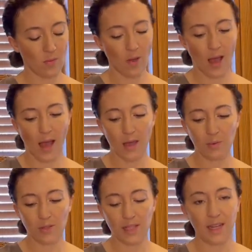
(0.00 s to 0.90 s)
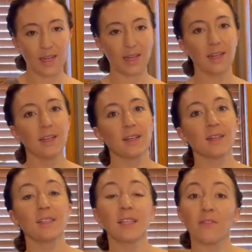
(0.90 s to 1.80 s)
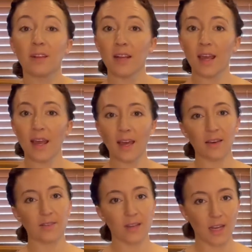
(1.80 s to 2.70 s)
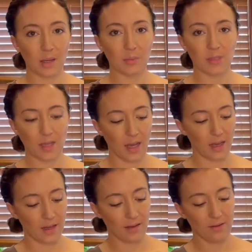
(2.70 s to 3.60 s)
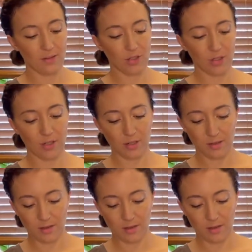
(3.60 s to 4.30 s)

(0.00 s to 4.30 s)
I will need 7.5 cups of sugar,